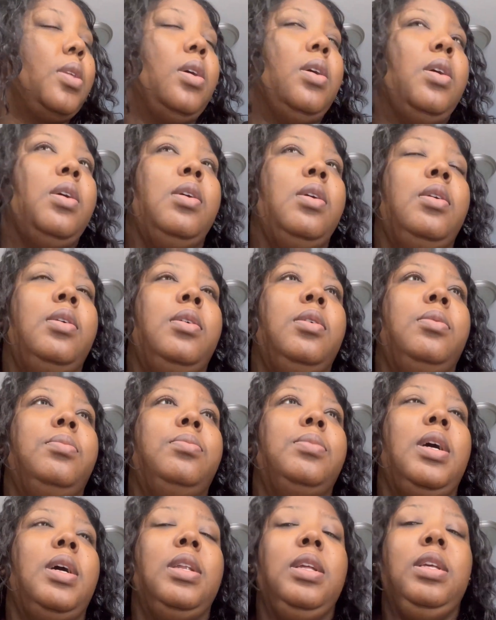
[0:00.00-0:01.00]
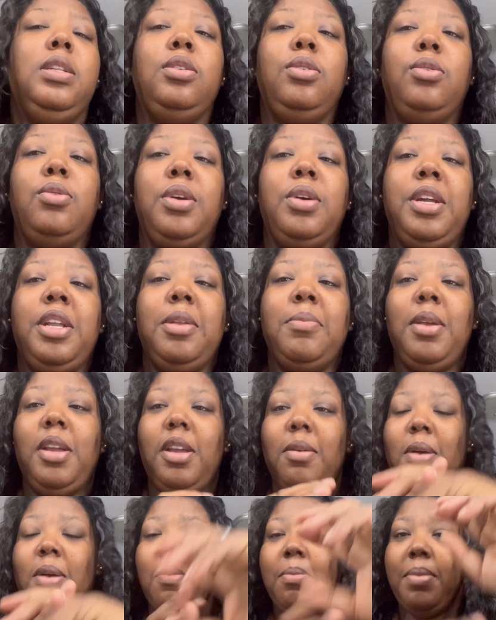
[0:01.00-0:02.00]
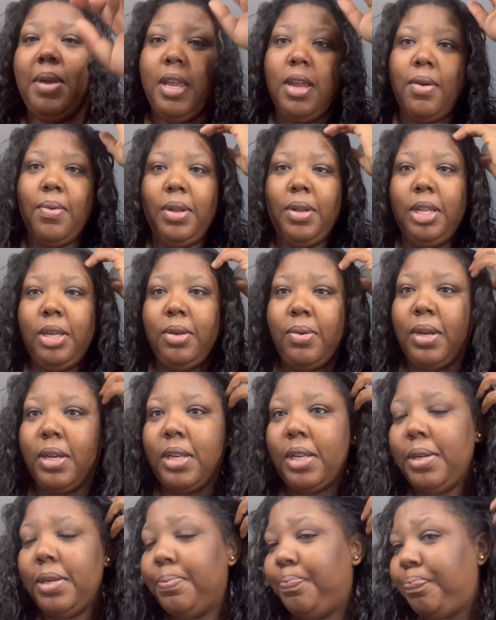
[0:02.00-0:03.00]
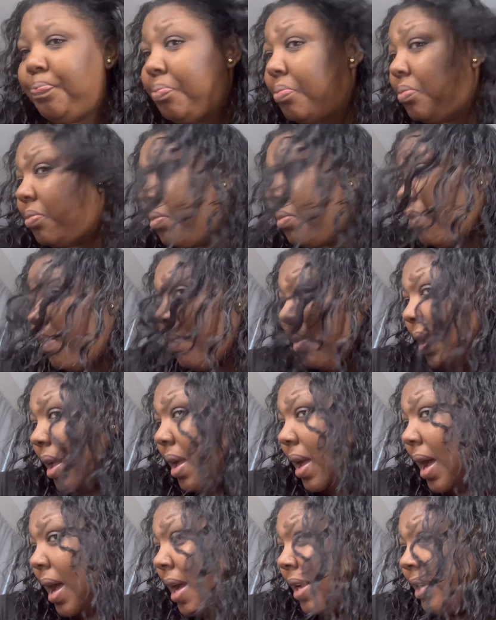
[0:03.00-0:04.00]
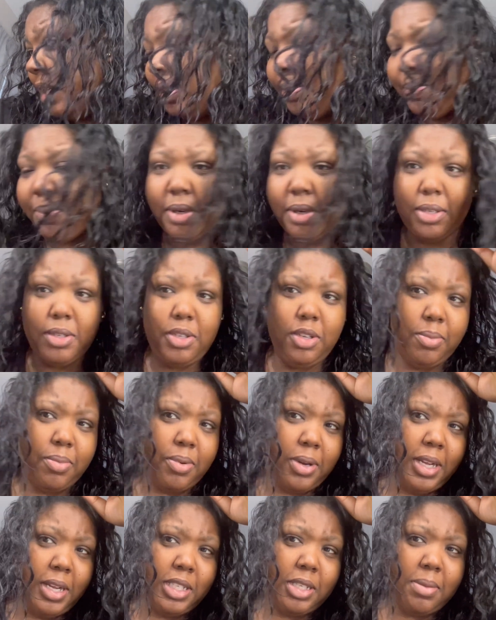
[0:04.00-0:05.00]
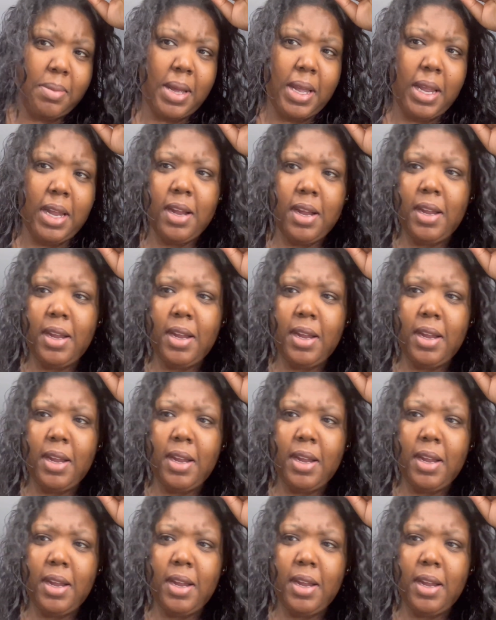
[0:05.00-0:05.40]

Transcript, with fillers: Um, I need to go ahead and make up my bed really quickly. I just put two braids in my hair